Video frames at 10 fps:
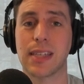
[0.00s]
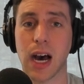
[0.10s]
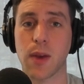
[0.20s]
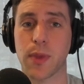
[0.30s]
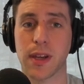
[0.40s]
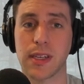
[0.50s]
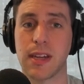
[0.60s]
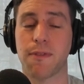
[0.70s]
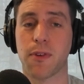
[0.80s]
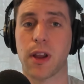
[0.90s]
done with a
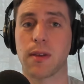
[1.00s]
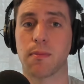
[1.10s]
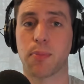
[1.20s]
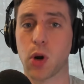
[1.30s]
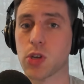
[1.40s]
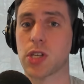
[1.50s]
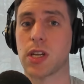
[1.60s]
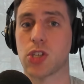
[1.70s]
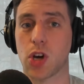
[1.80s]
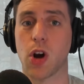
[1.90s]
different
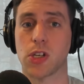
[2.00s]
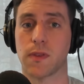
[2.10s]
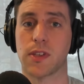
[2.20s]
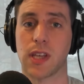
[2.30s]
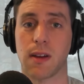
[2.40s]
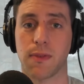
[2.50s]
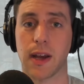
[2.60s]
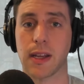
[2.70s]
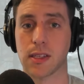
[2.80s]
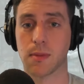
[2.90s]
person in charge of the Senate
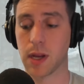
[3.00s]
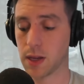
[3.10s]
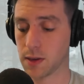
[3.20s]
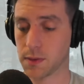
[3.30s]
Finance Committee?